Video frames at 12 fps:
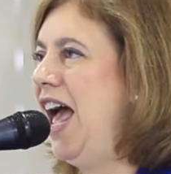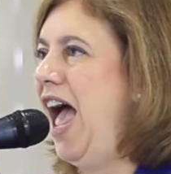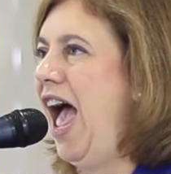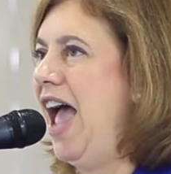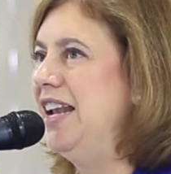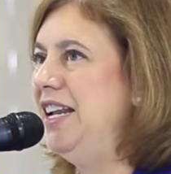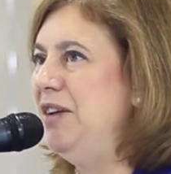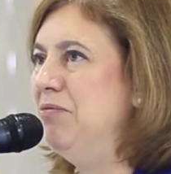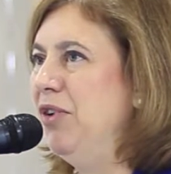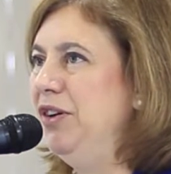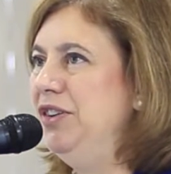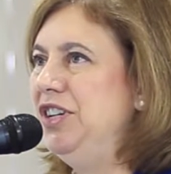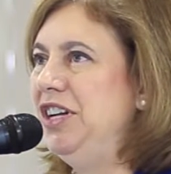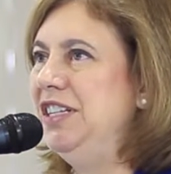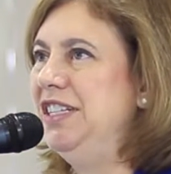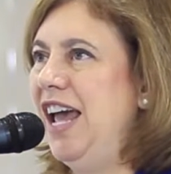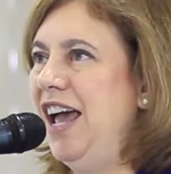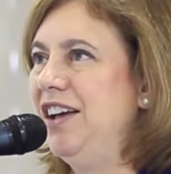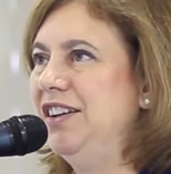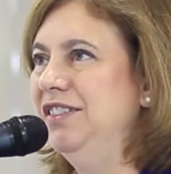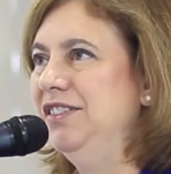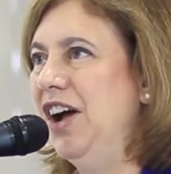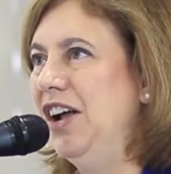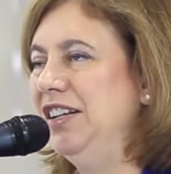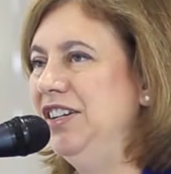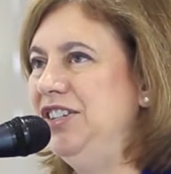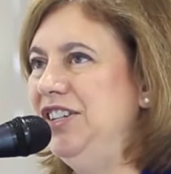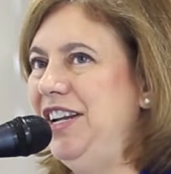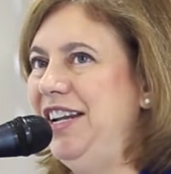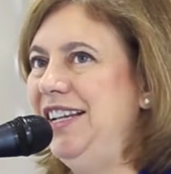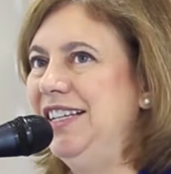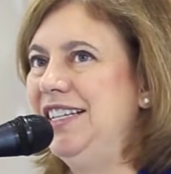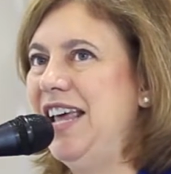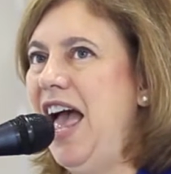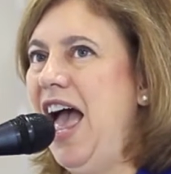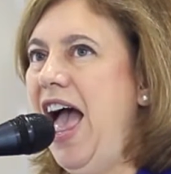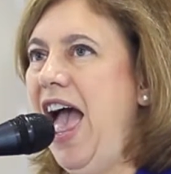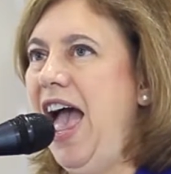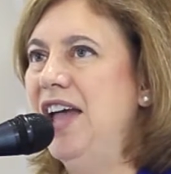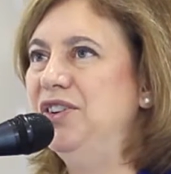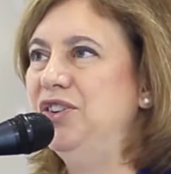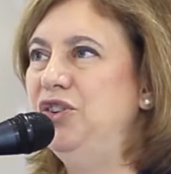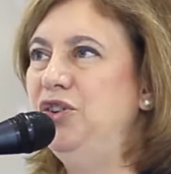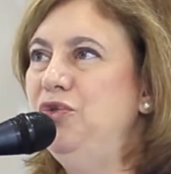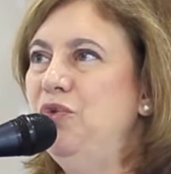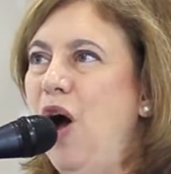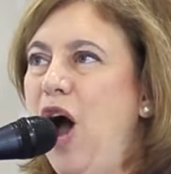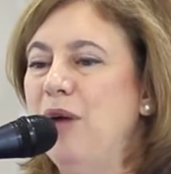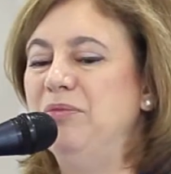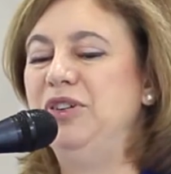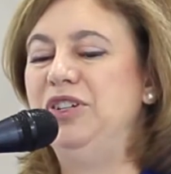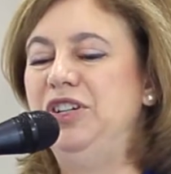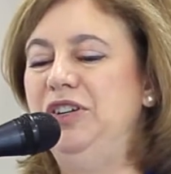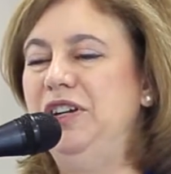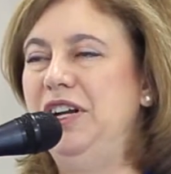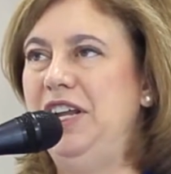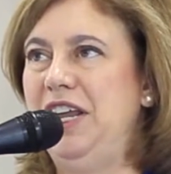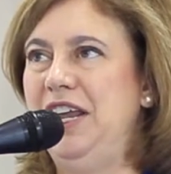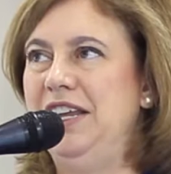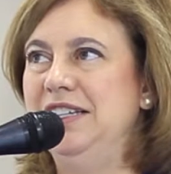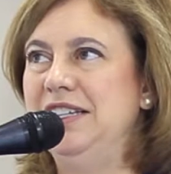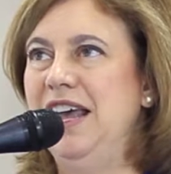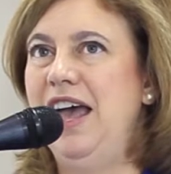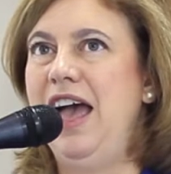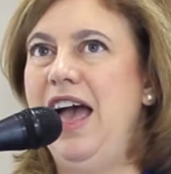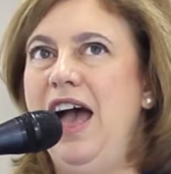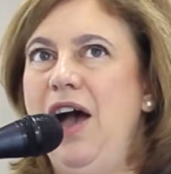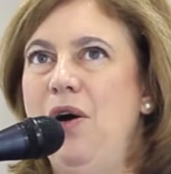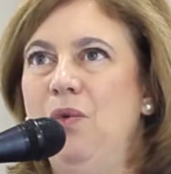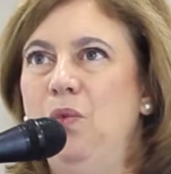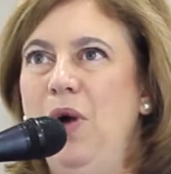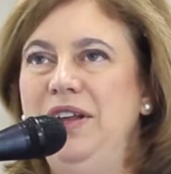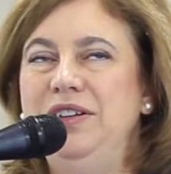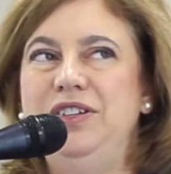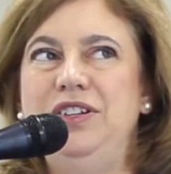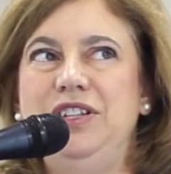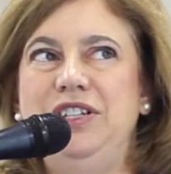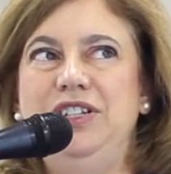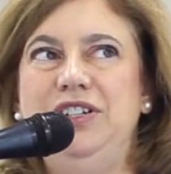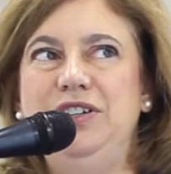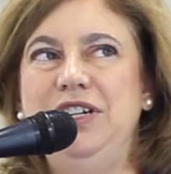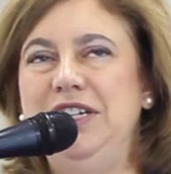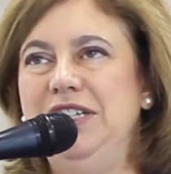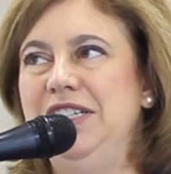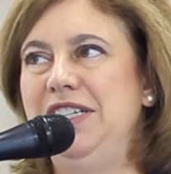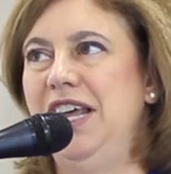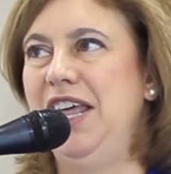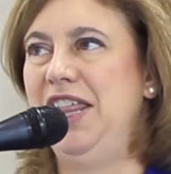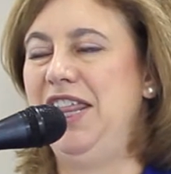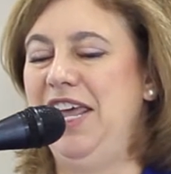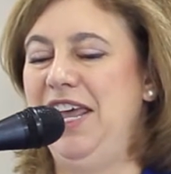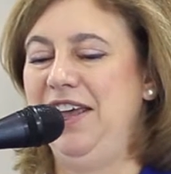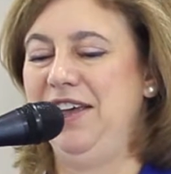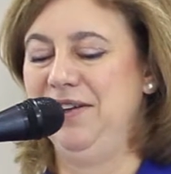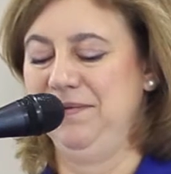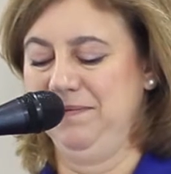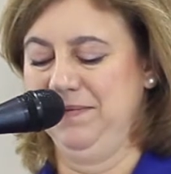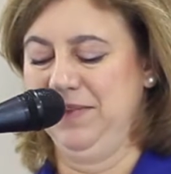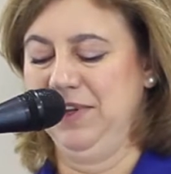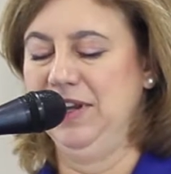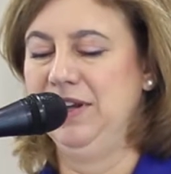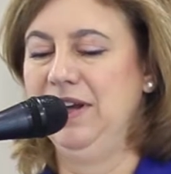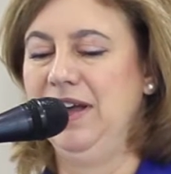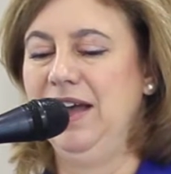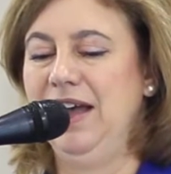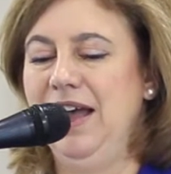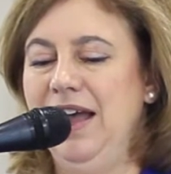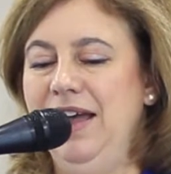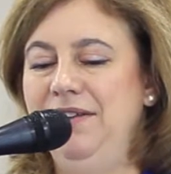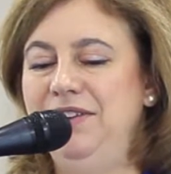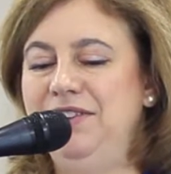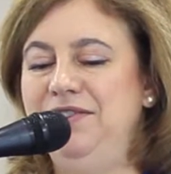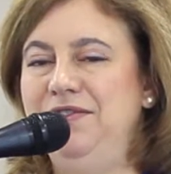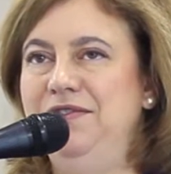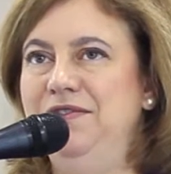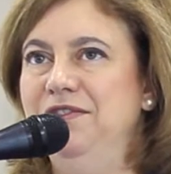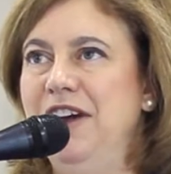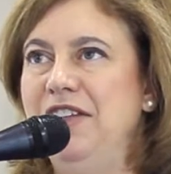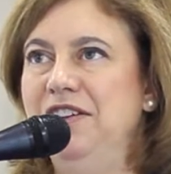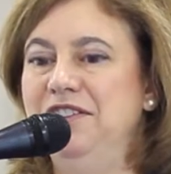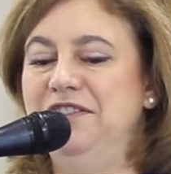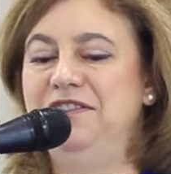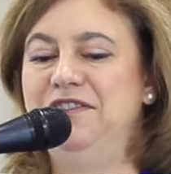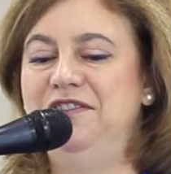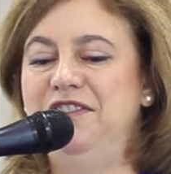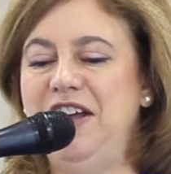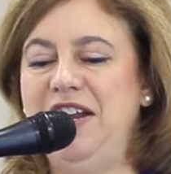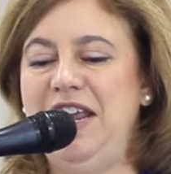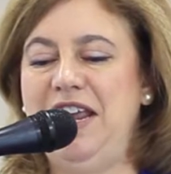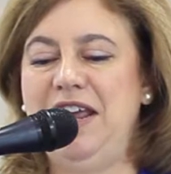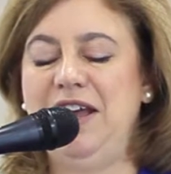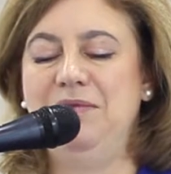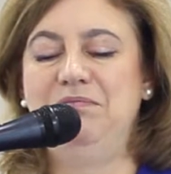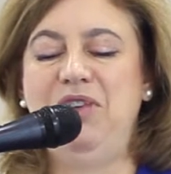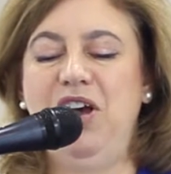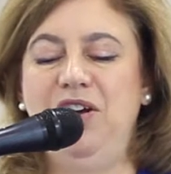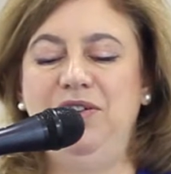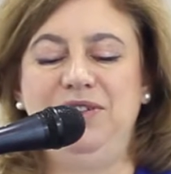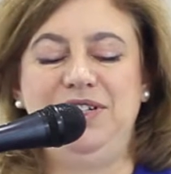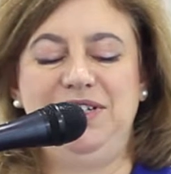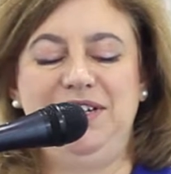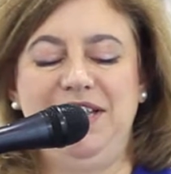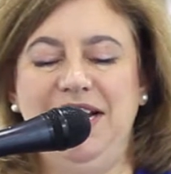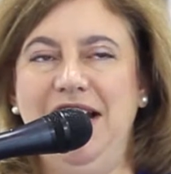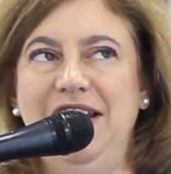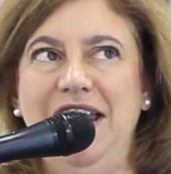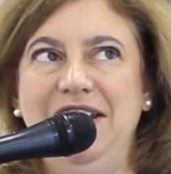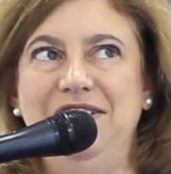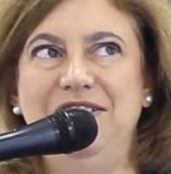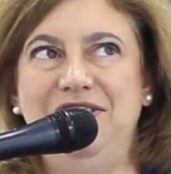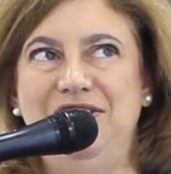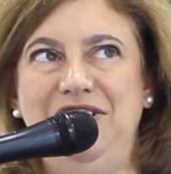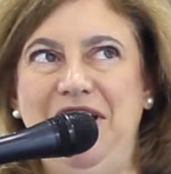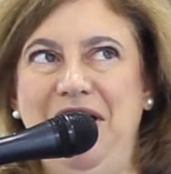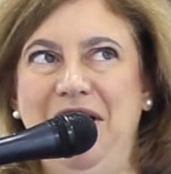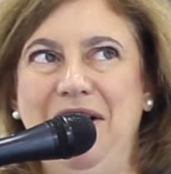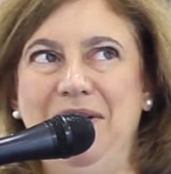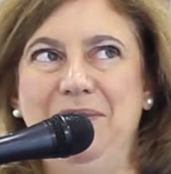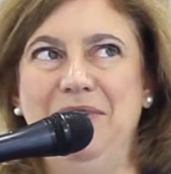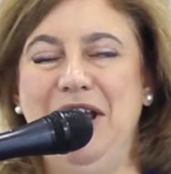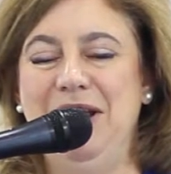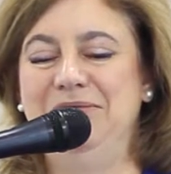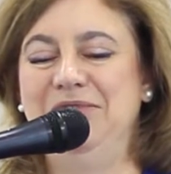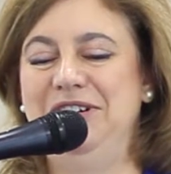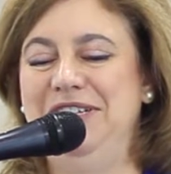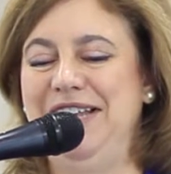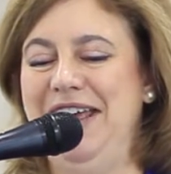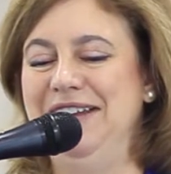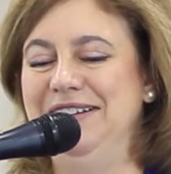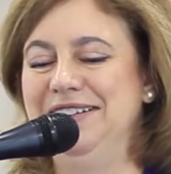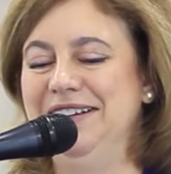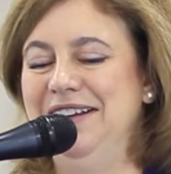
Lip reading: and emerging technologies and new opportunities, what do the students think? This rather funny post that I like to share when I present.